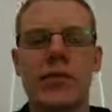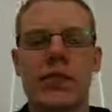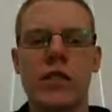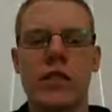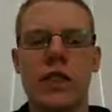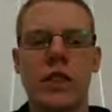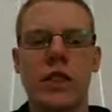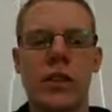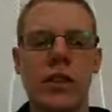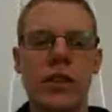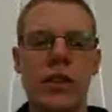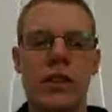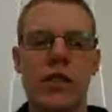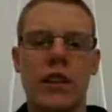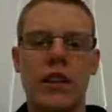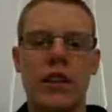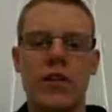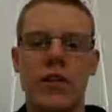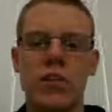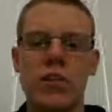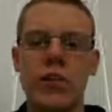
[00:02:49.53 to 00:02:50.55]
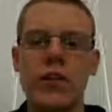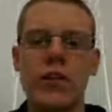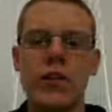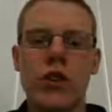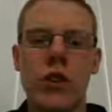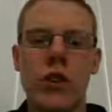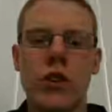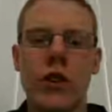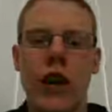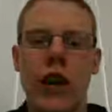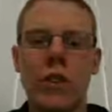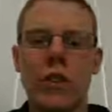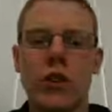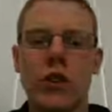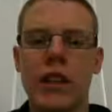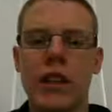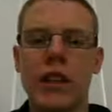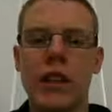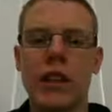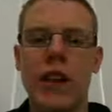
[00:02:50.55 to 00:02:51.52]
So there's almost no
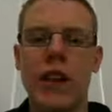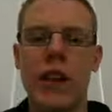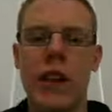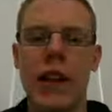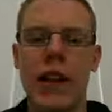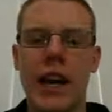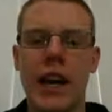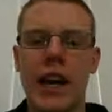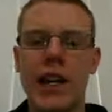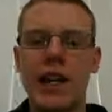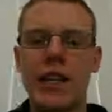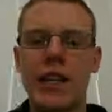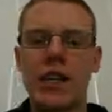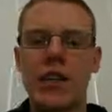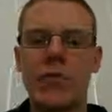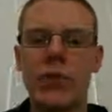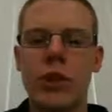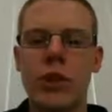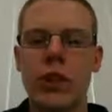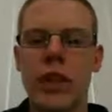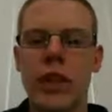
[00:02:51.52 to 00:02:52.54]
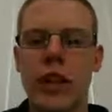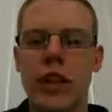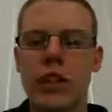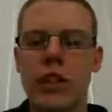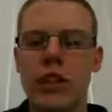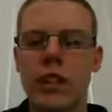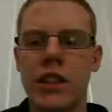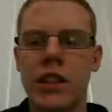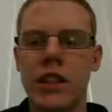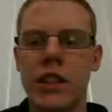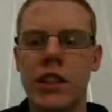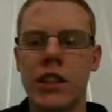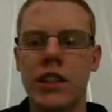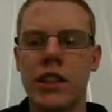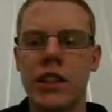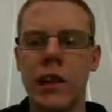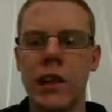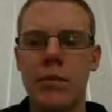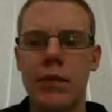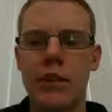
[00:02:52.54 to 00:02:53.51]
coupling, and any communication that does
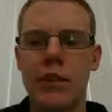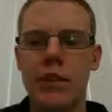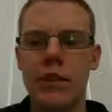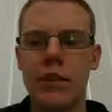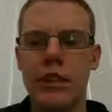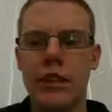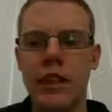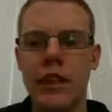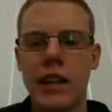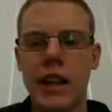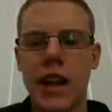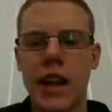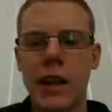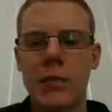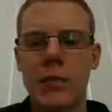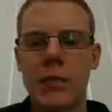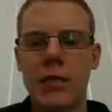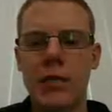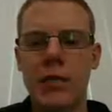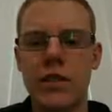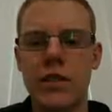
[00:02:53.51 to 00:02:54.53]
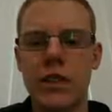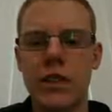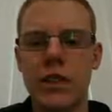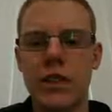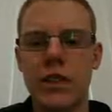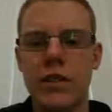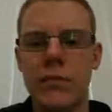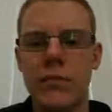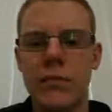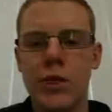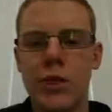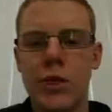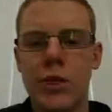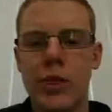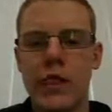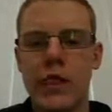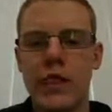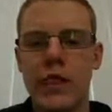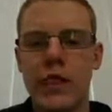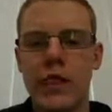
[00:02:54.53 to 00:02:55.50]
happen happens
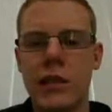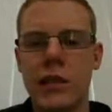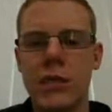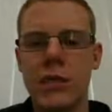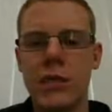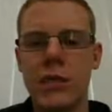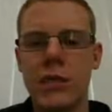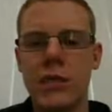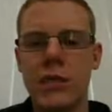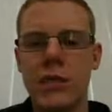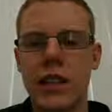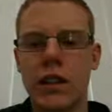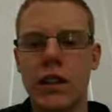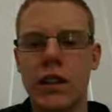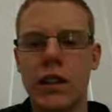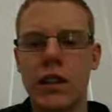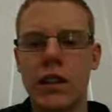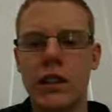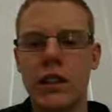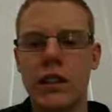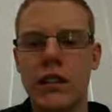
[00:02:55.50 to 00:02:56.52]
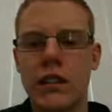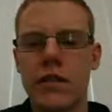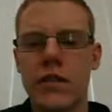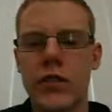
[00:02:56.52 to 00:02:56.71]
between the CPUs like this.